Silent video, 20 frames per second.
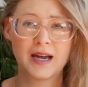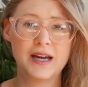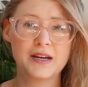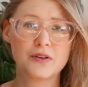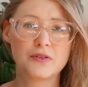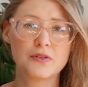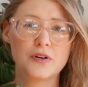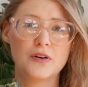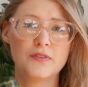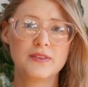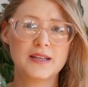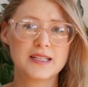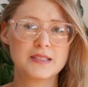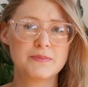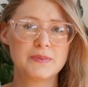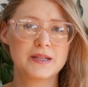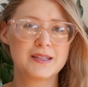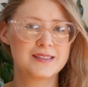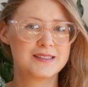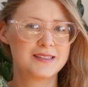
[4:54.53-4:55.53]
I don't know if
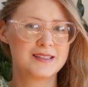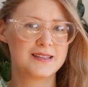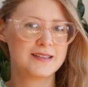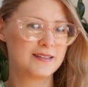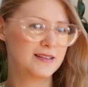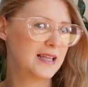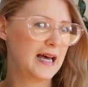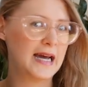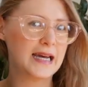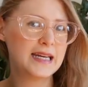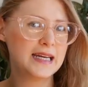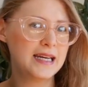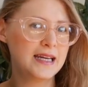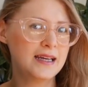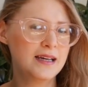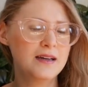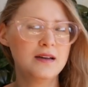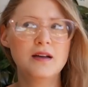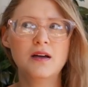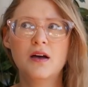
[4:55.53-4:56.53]
that's because of the
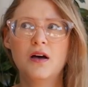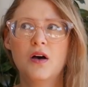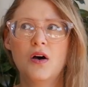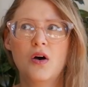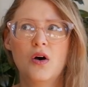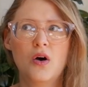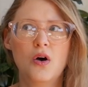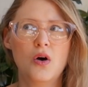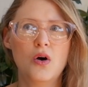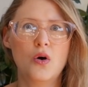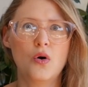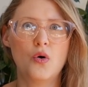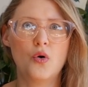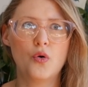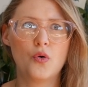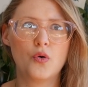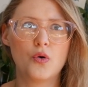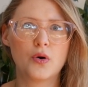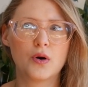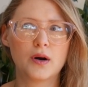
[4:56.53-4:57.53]
lighting
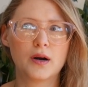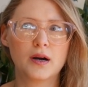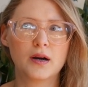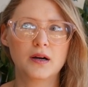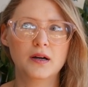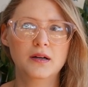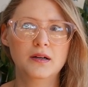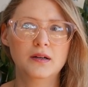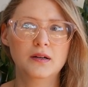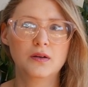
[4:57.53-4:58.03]
or